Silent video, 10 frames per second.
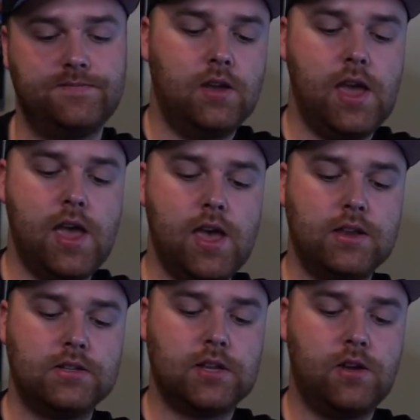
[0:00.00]

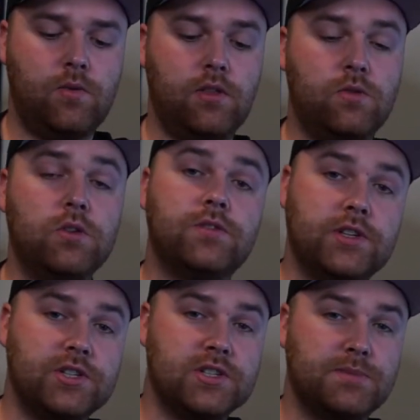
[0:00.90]
And one of the coolest
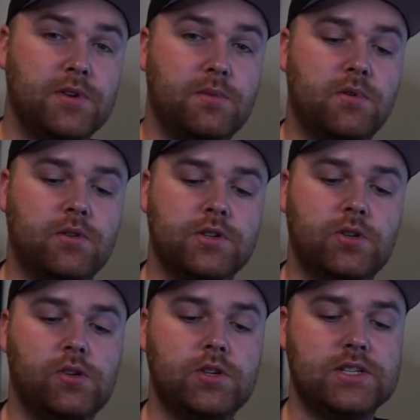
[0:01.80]
features about the Pro
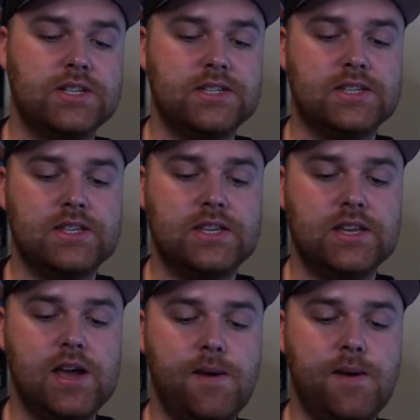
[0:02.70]
controllers is the